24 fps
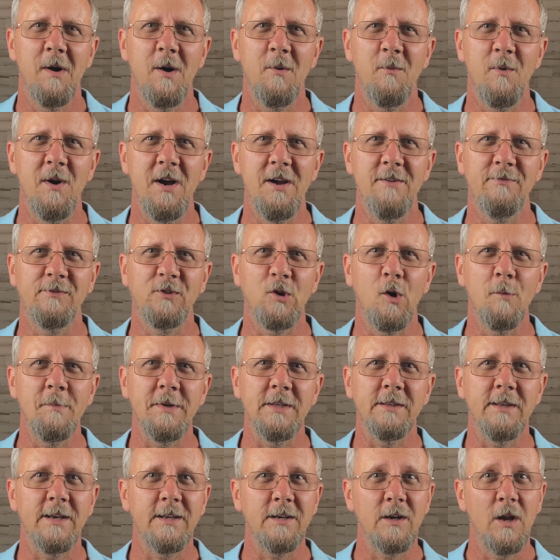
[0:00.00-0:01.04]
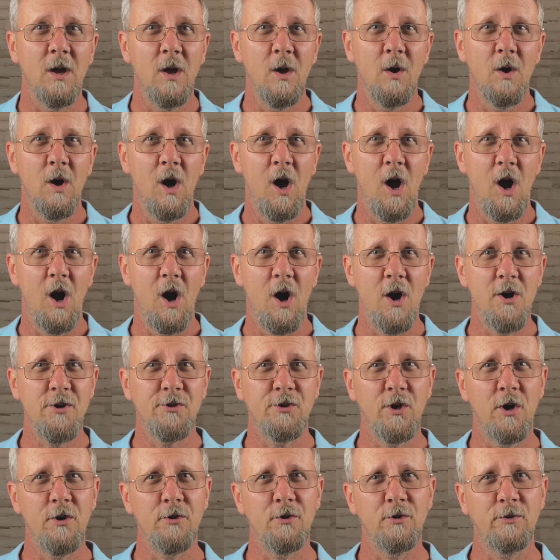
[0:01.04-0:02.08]
my wife told me that our
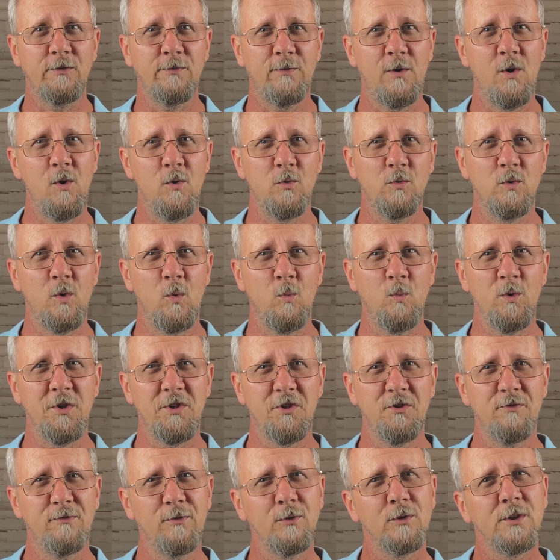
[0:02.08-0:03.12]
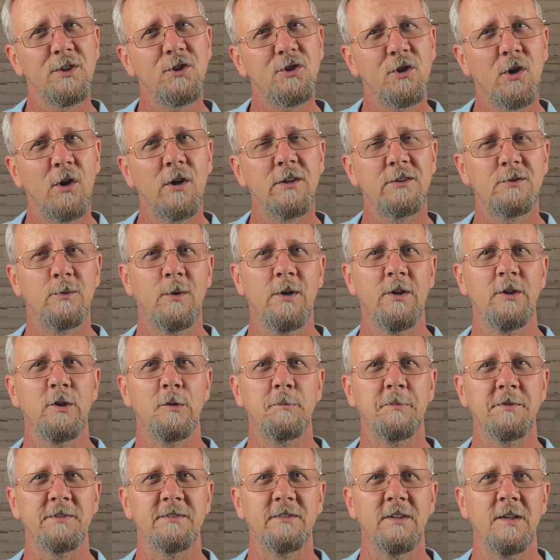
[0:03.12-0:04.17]
daughter's phone wouldn't fully charge to
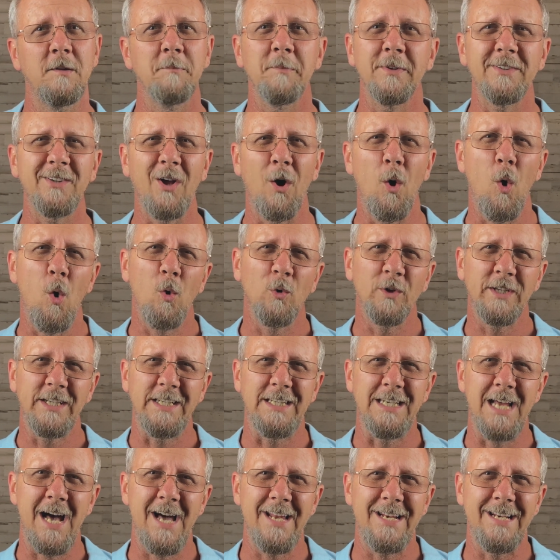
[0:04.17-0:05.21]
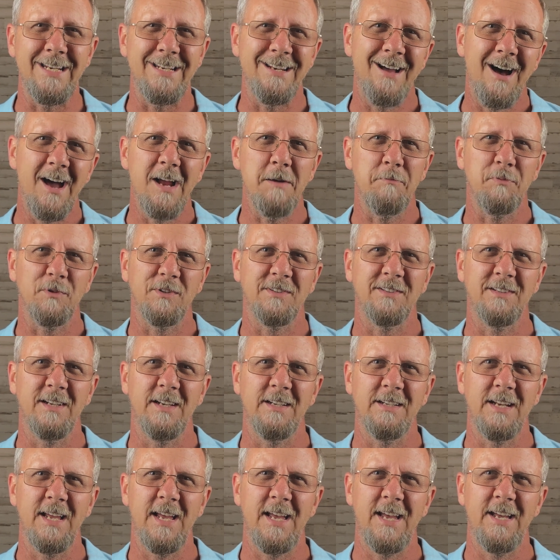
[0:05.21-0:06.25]
100%, but to only
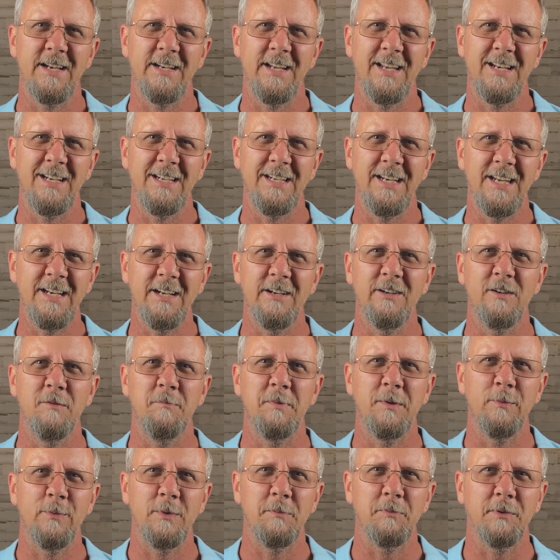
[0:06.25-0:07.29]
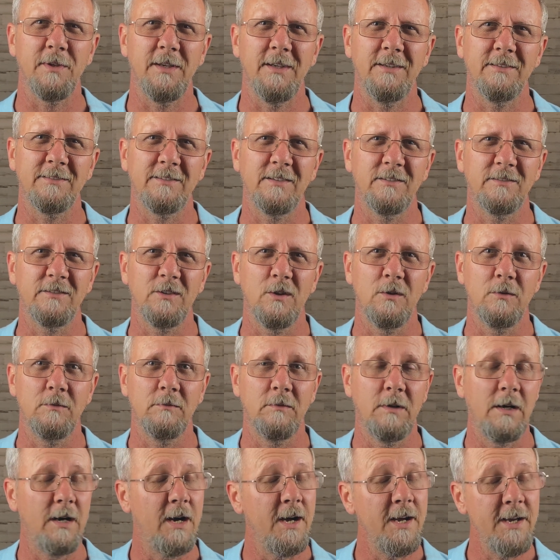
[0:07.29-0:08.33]
99%, and it needed to be replaced.
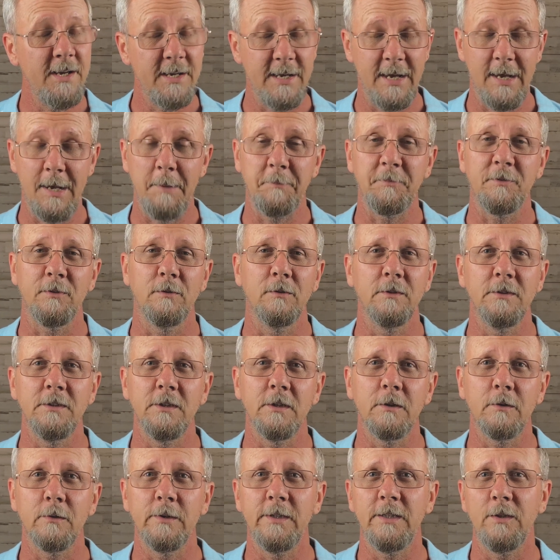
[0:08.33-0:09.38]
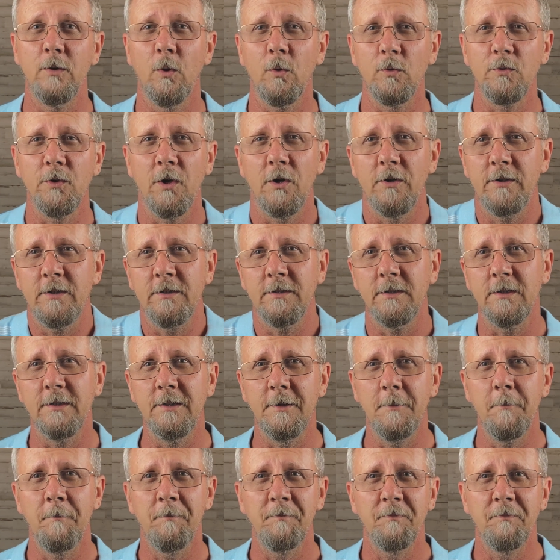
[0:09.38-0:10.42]
So I absolutely agreed wholeheartedly.